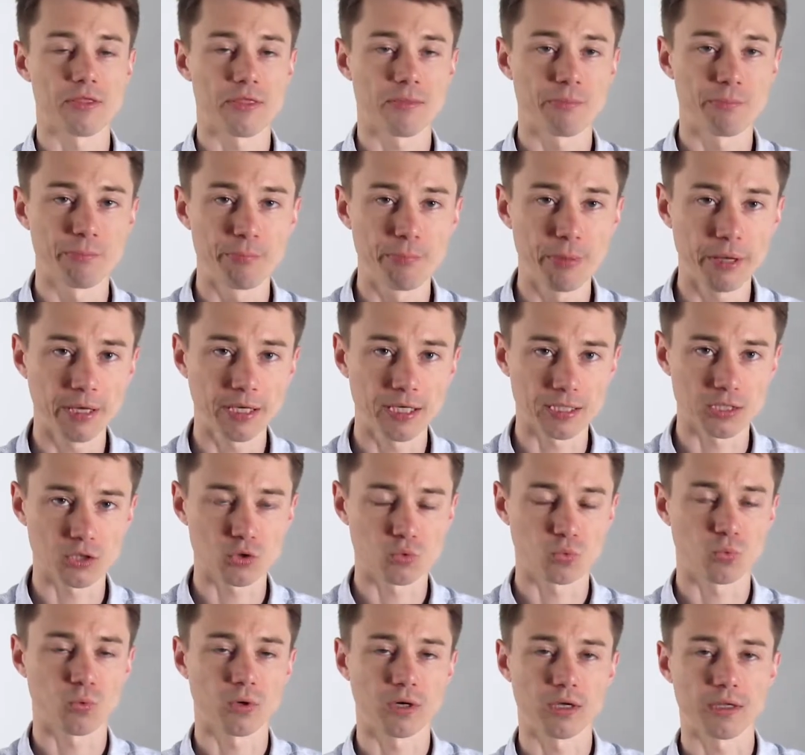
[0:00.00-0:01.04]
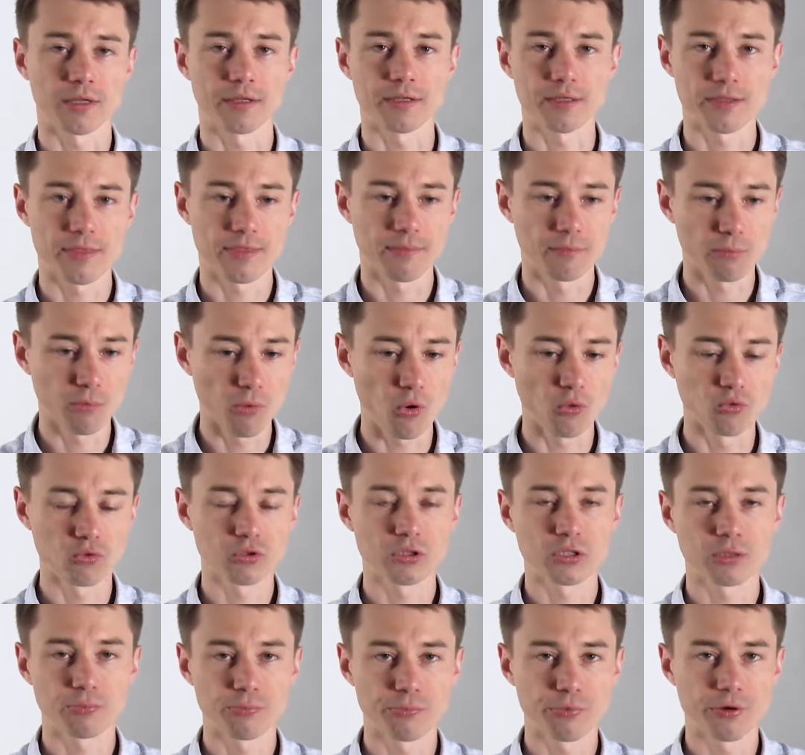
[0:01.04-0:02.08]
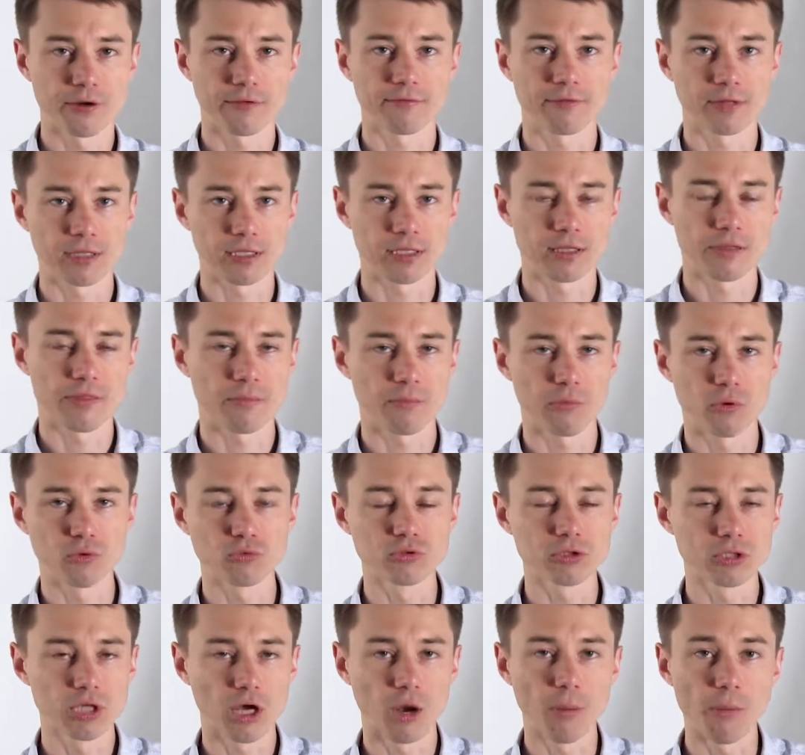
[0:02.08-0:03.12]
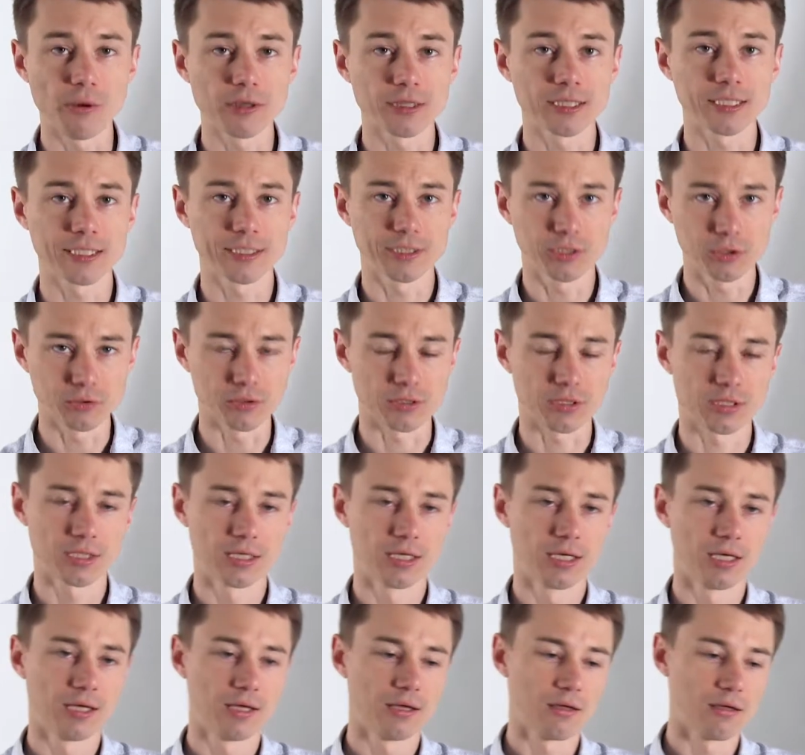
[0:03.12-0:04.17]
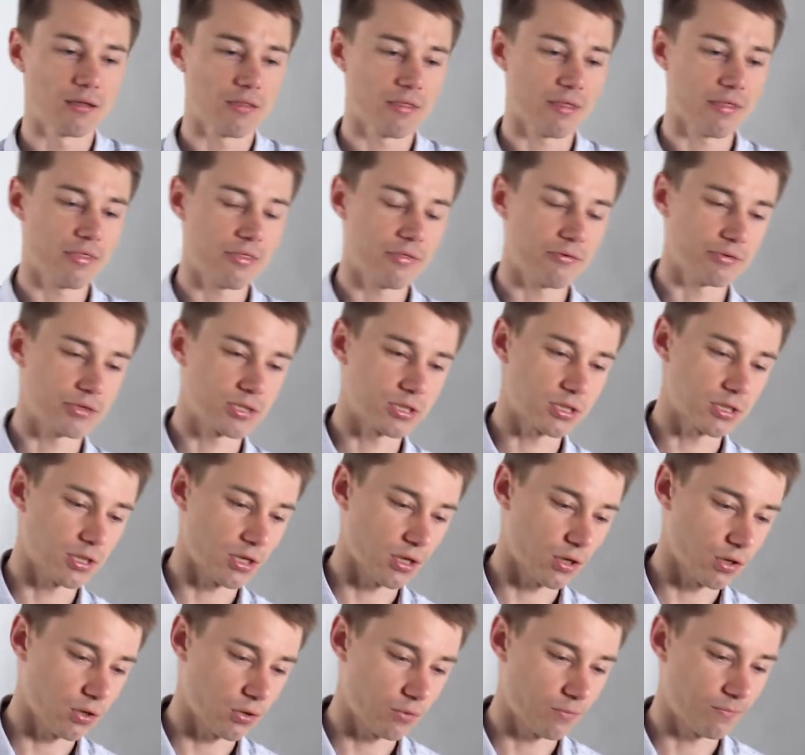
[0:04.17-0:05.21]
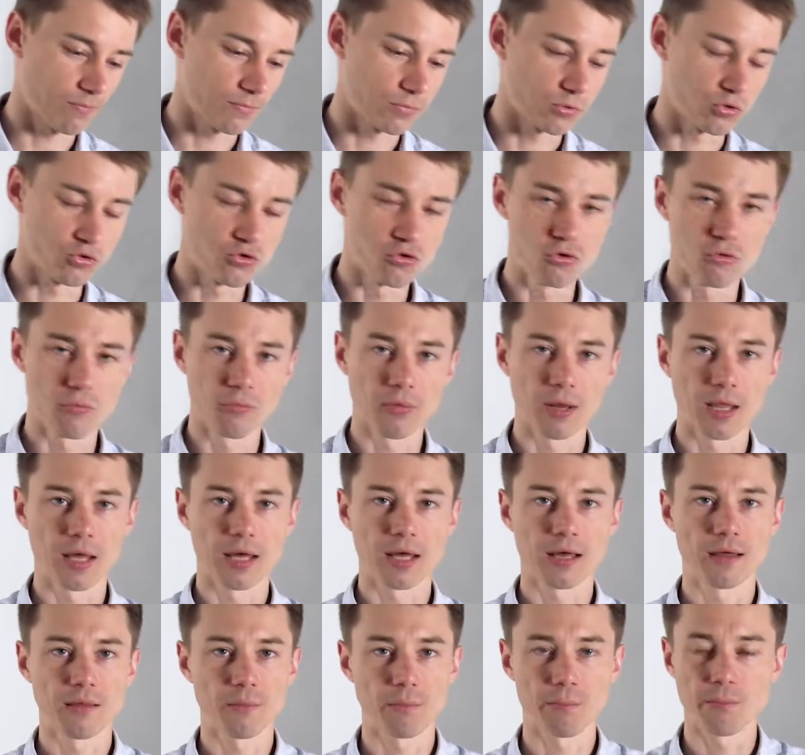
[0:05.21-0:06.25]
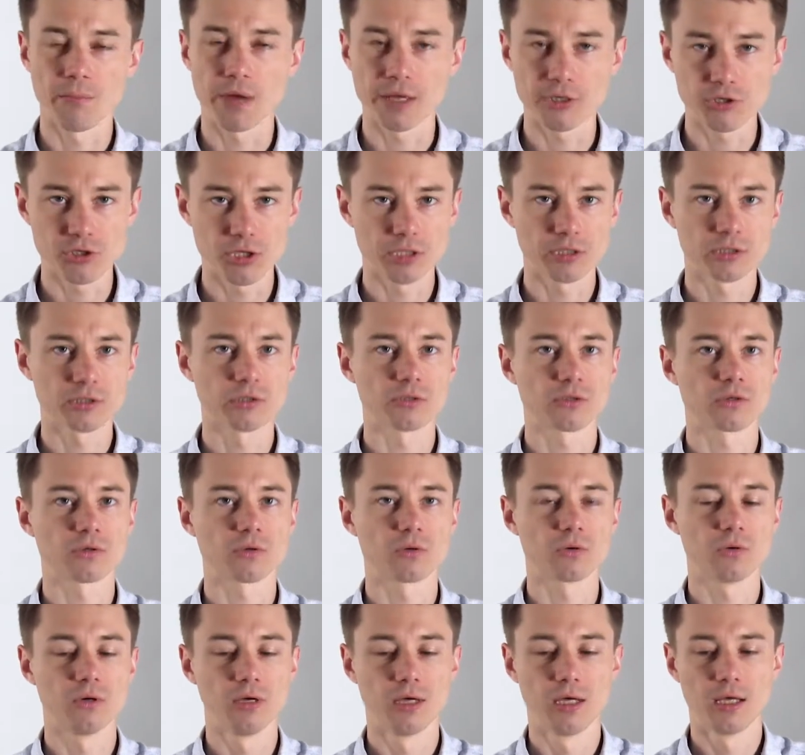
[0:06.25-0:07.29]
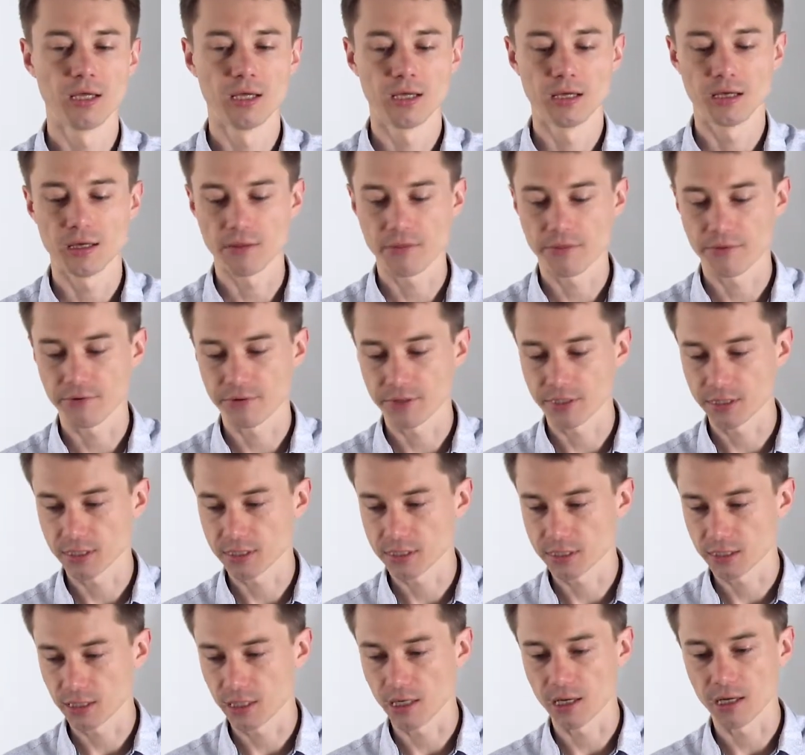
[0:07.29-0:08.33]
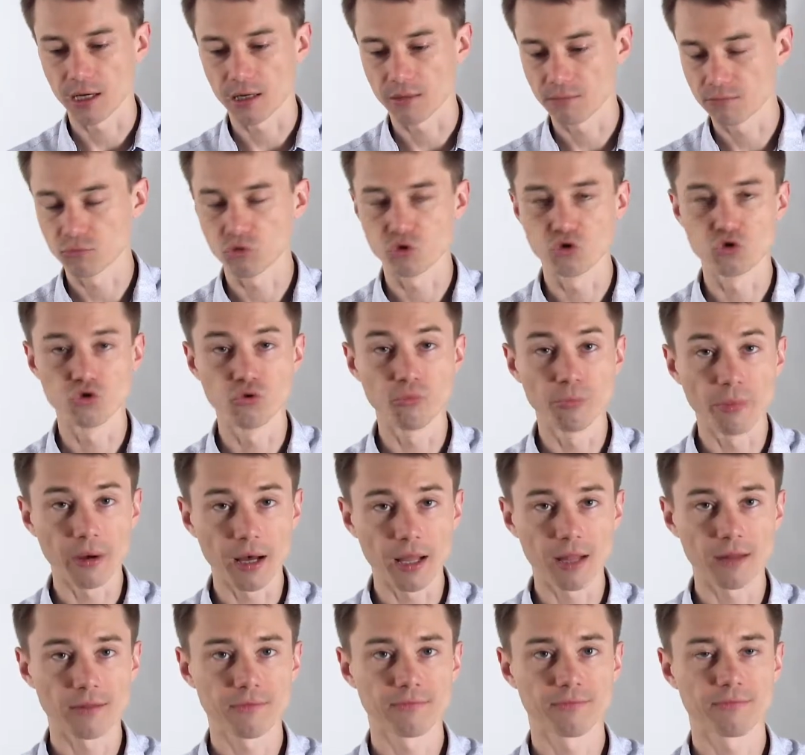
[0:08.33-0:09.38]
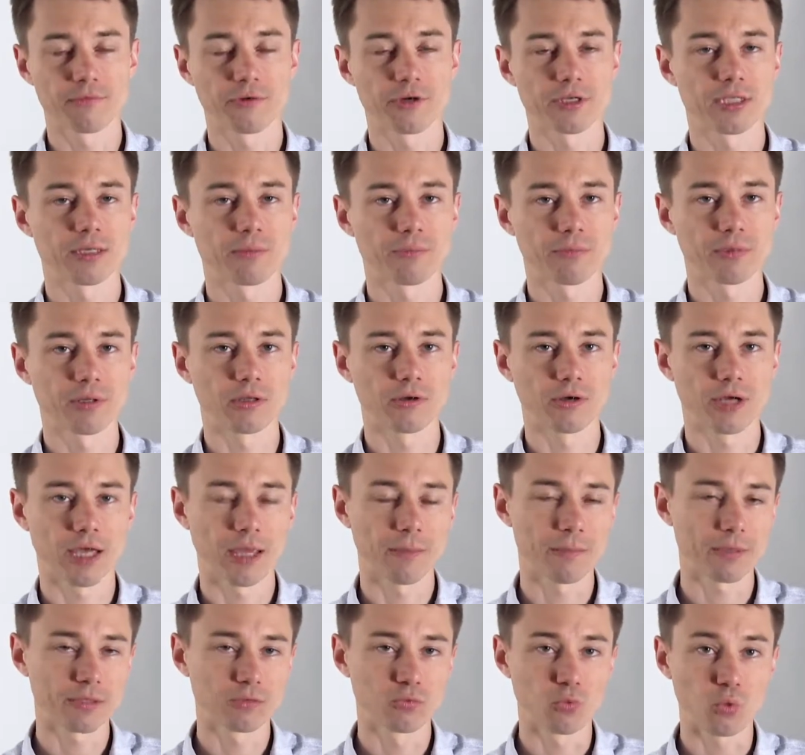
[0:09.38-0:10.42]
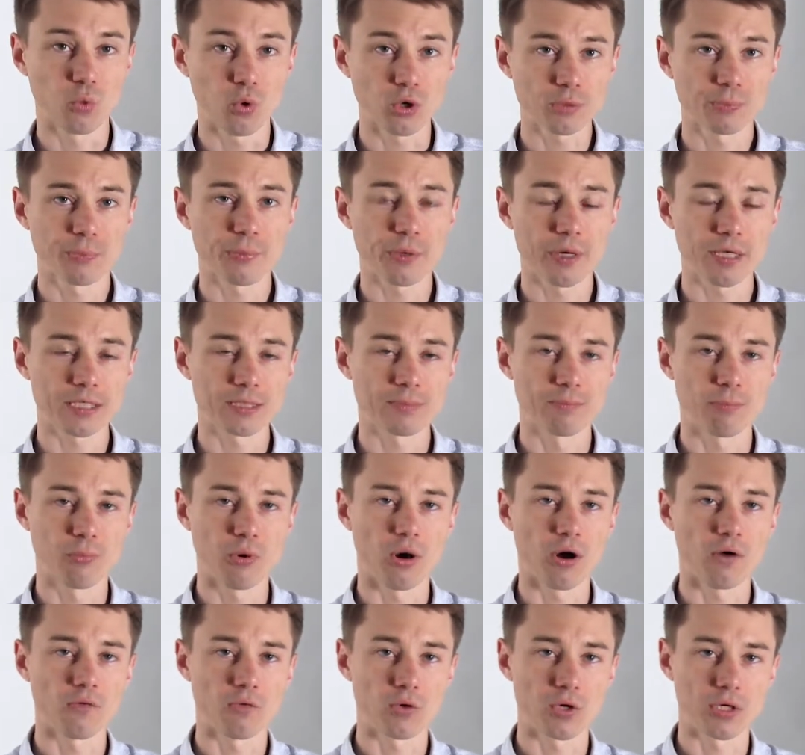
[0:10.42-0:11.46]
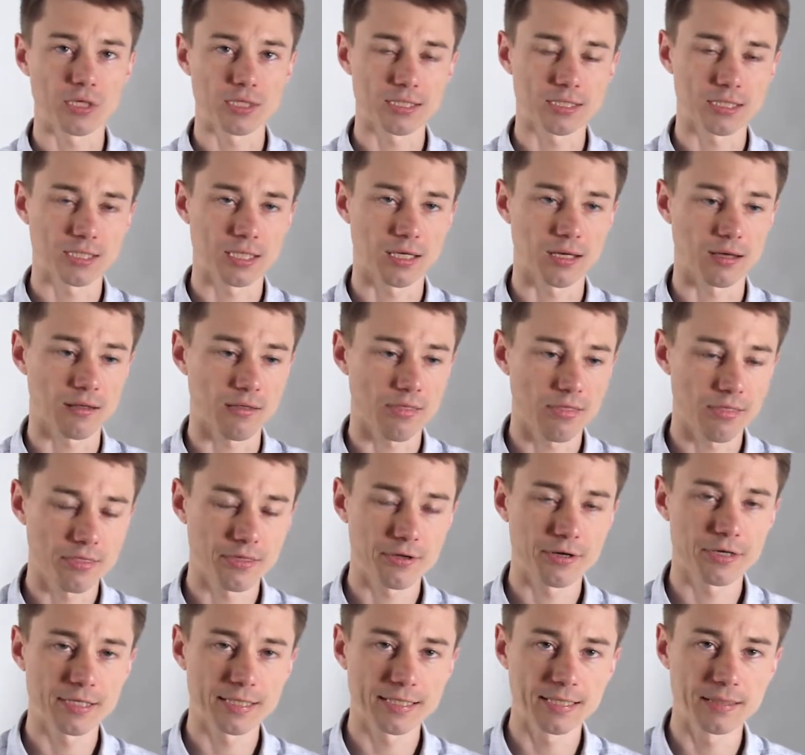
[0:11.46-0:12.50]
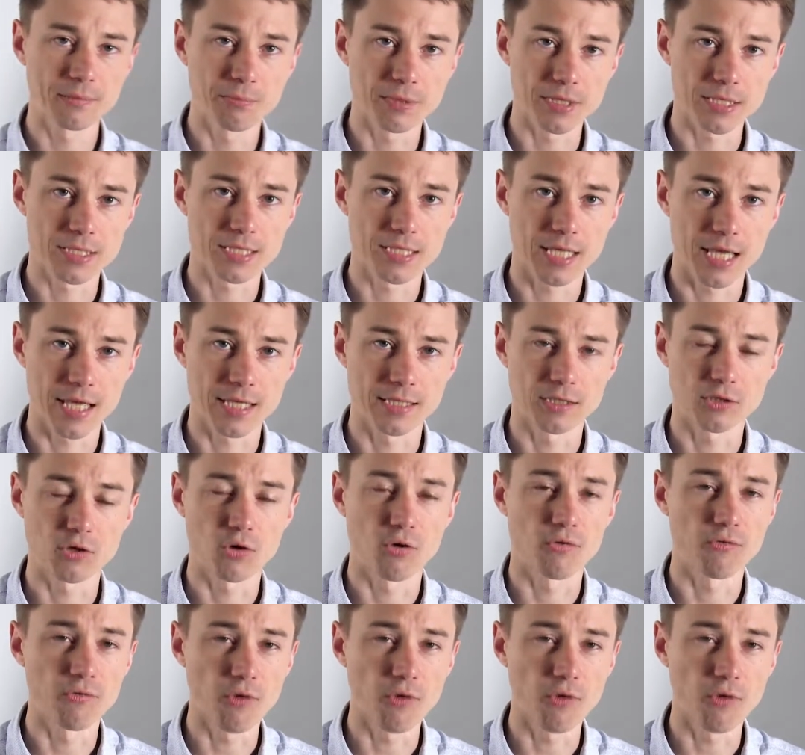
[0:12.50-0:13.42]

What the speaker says: the biggest one, it's the most prevalent, the most commonly used. Then there is Joomla, Magento, there is Drupal, for example, okay? But WordPress powers 30% of